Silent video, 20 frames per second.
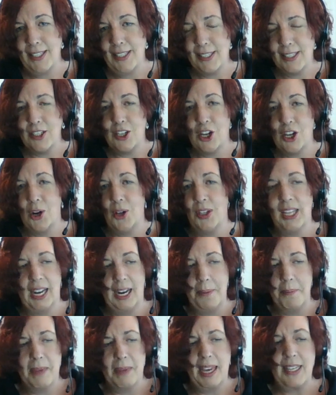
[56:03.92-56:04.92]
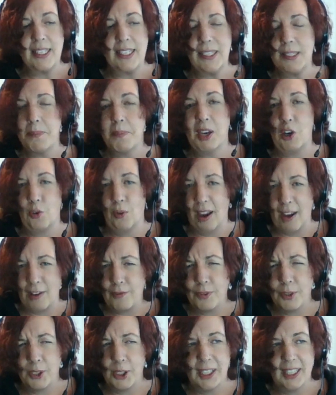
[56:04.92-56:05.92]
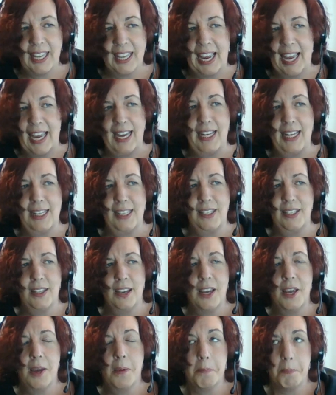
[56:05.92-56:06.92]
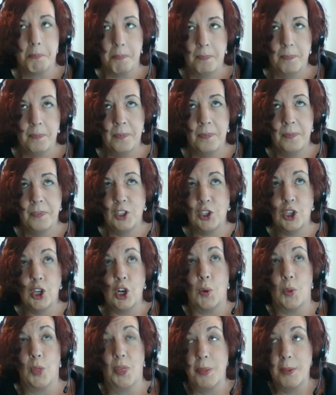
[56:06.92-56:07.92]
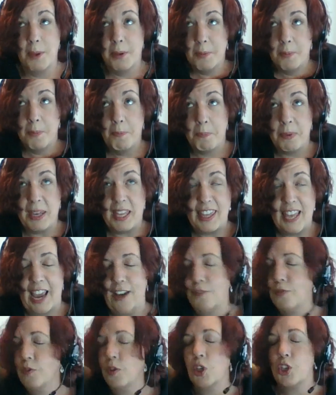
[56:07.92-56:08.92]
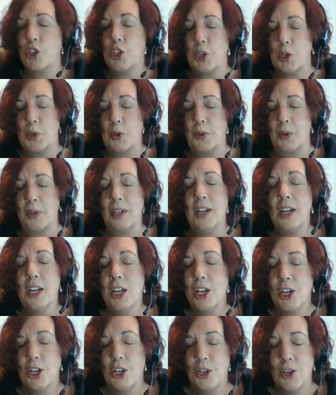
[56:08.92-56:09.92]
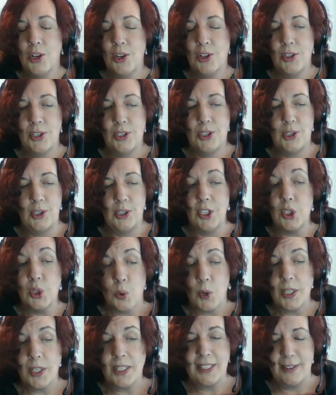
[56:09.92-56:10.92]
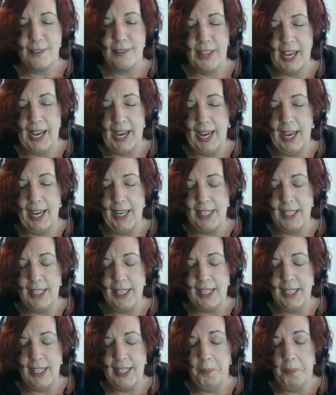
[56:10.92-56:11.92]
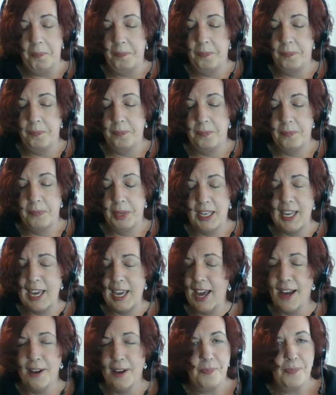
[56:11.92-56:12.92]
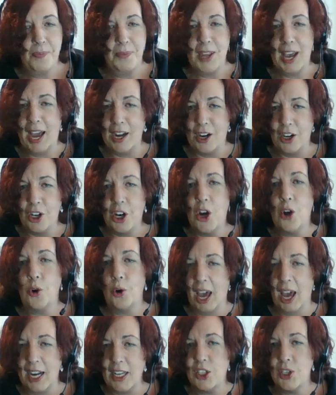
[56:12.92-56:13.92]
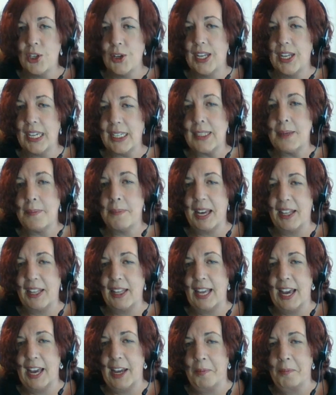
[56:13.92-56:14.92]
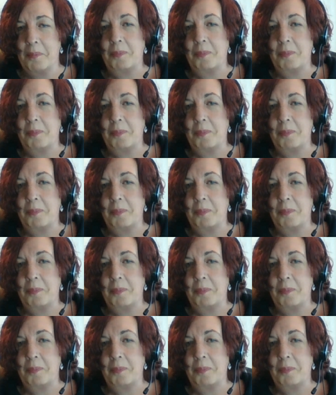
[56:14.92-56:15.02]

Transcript: know, that it makes to be grateful and, you know, be thankful to to the source of that. Um, but yeah, I don't know. Gratitude is a big thing.